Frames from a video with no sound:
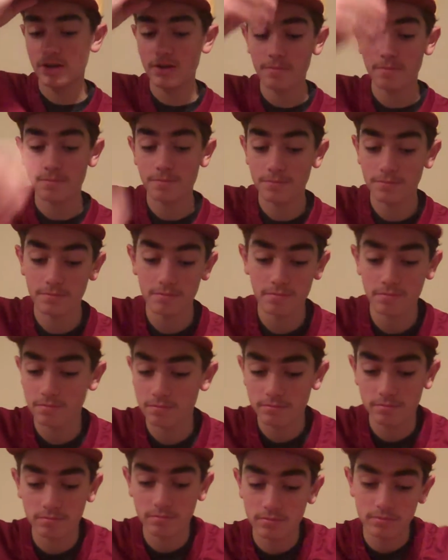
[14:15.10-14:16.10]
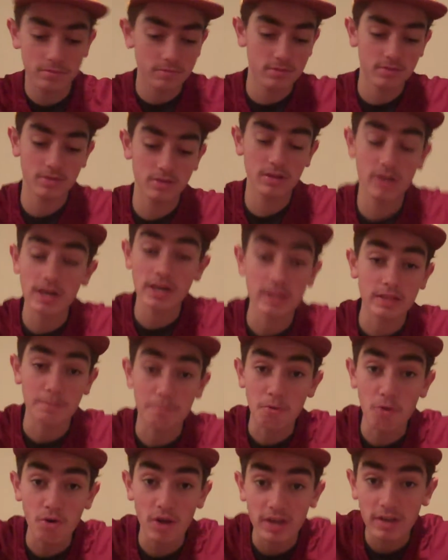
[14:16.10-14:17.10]
But you get the
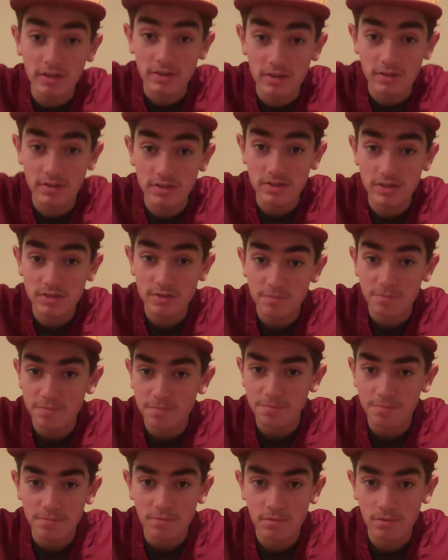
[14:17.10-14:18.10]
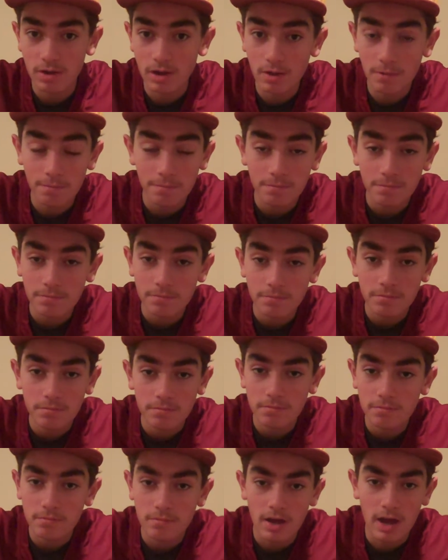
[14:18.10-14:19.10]
point, because, well,
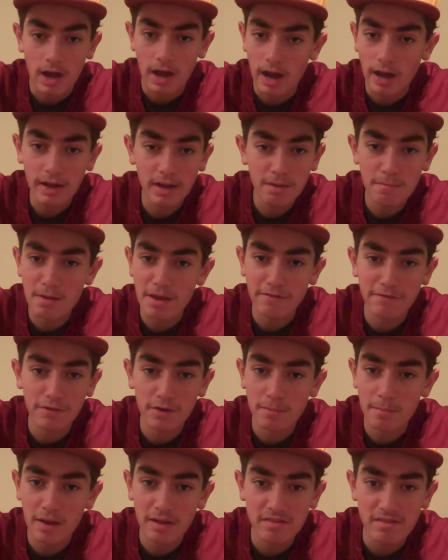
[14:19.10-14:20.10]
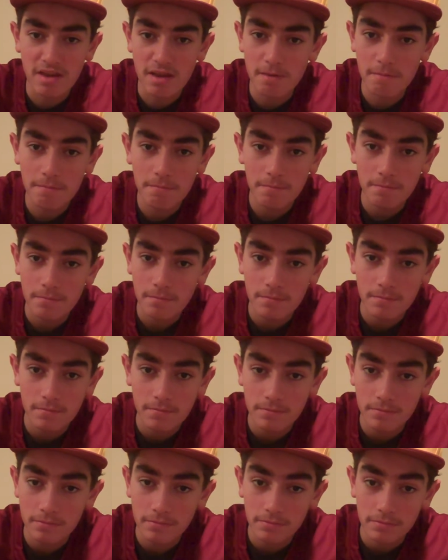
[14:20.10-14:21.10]
I can make fun of my team.
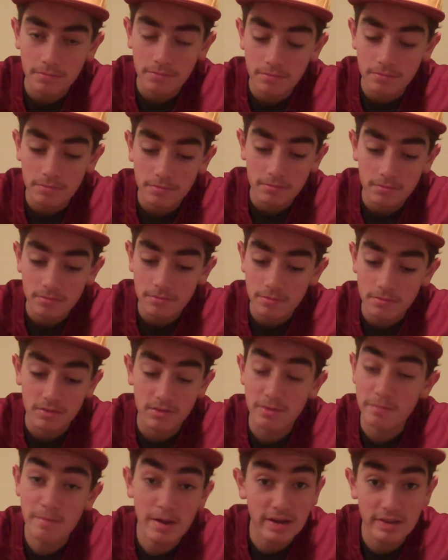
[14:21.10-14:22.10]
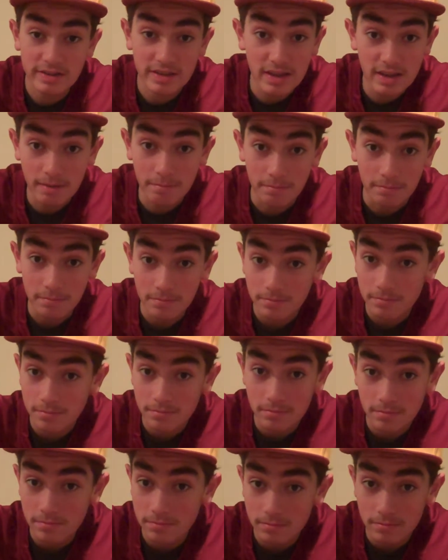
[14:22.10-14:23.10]
They're my team.
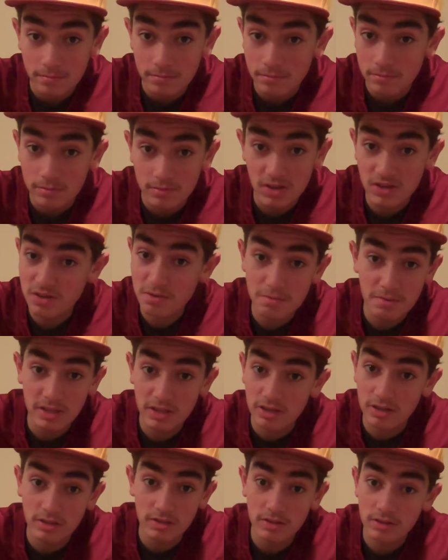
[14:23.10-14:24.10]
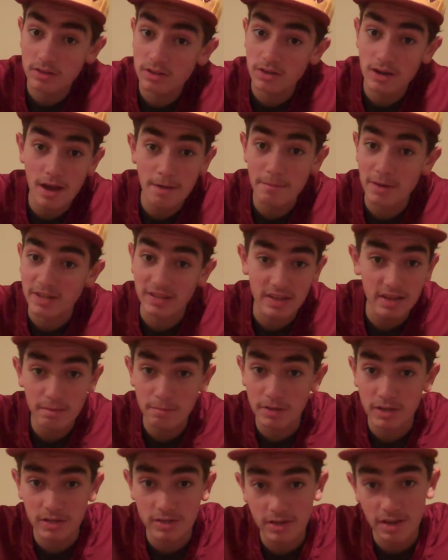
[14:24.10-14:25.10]
Doesn't mean that they're not my
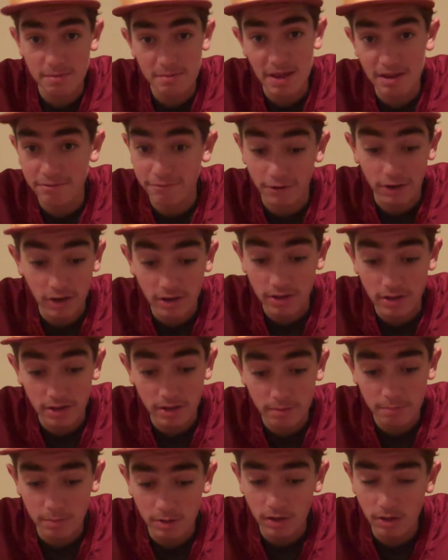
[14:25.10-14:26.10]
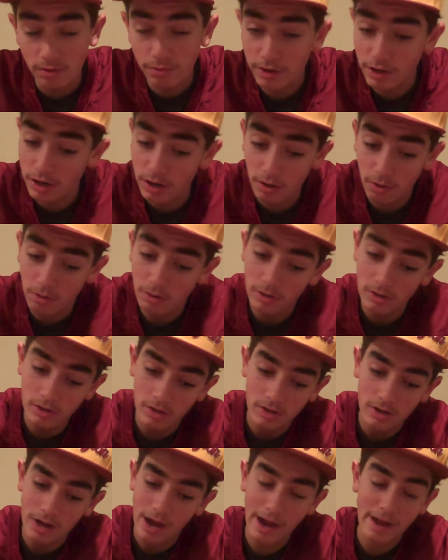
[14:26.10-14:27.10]
team because I made fun of them. Oh no,
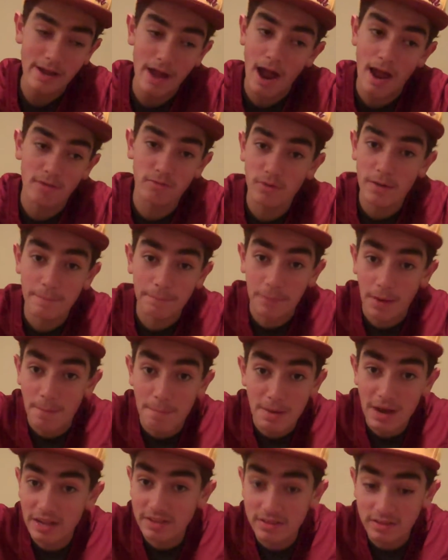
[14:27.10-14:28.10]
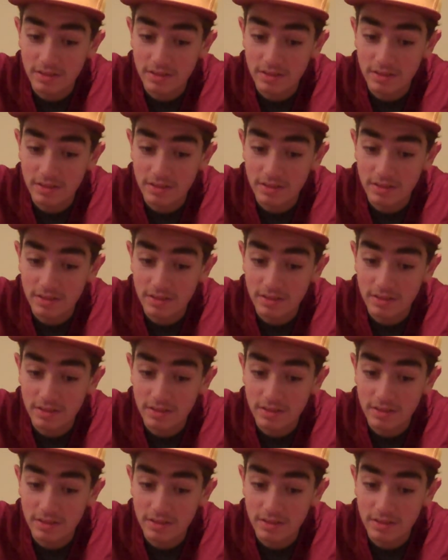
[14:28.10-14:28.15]
I ripped on